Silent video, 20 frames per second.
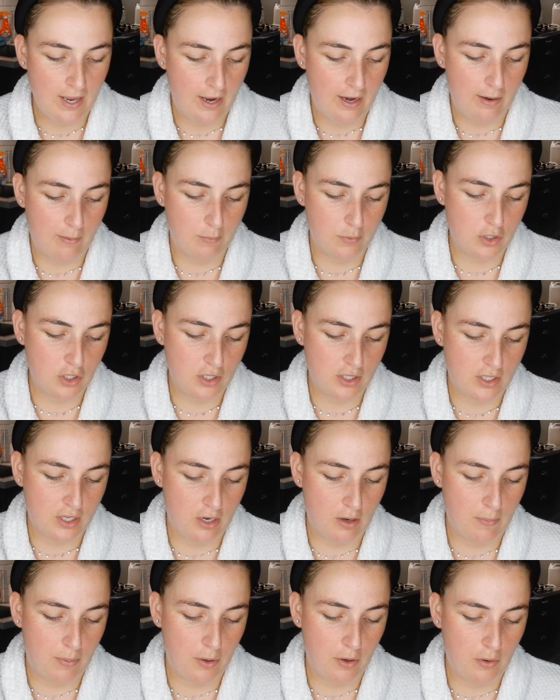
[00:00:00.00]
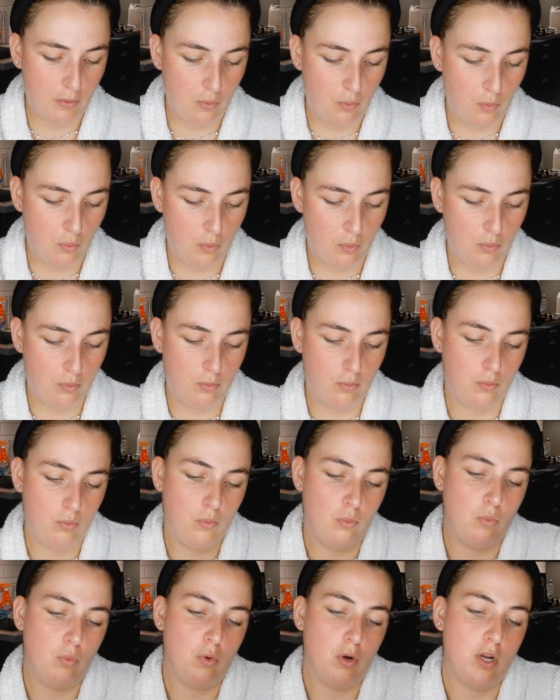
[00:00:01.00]
and I'm just going to put
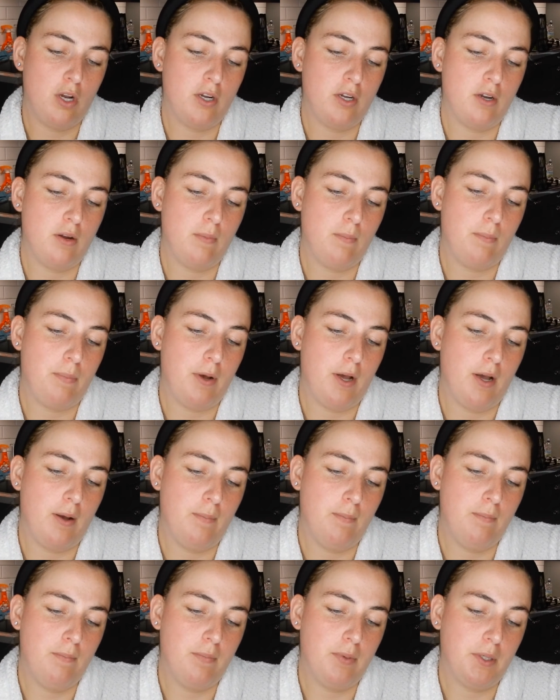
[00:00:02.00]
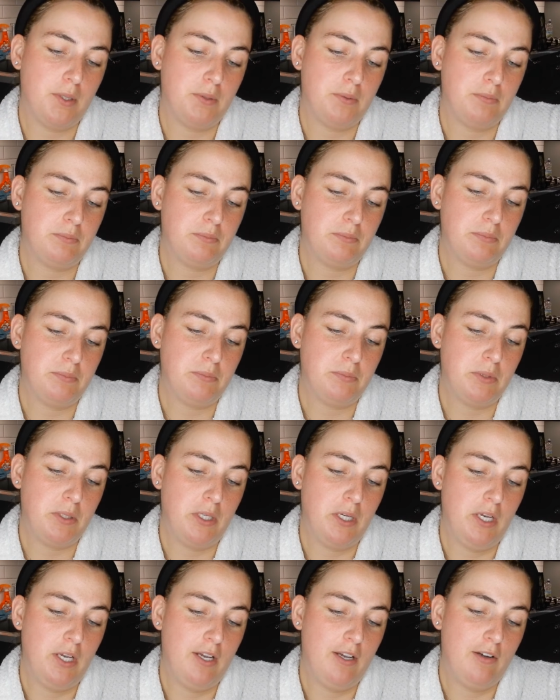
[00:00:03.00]
one pump
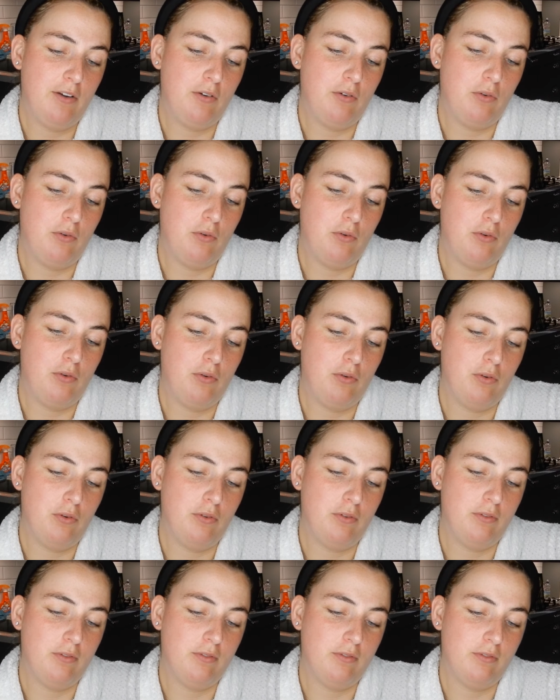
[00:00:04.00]
or